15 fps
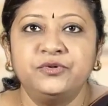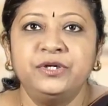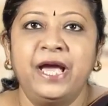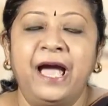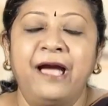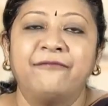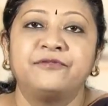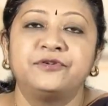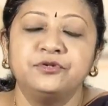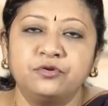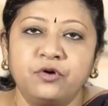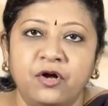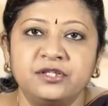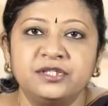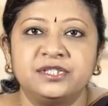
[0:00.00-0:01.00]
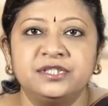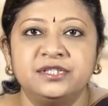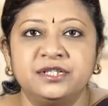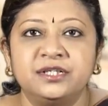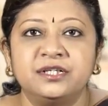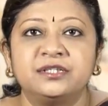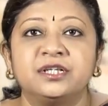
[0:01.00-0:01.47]
we have to
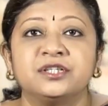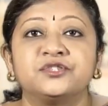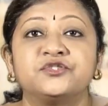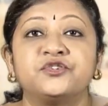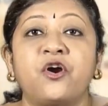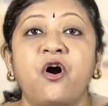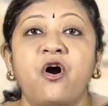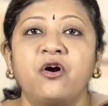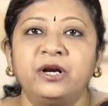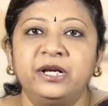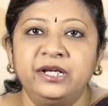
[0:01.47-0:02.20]
consider the strong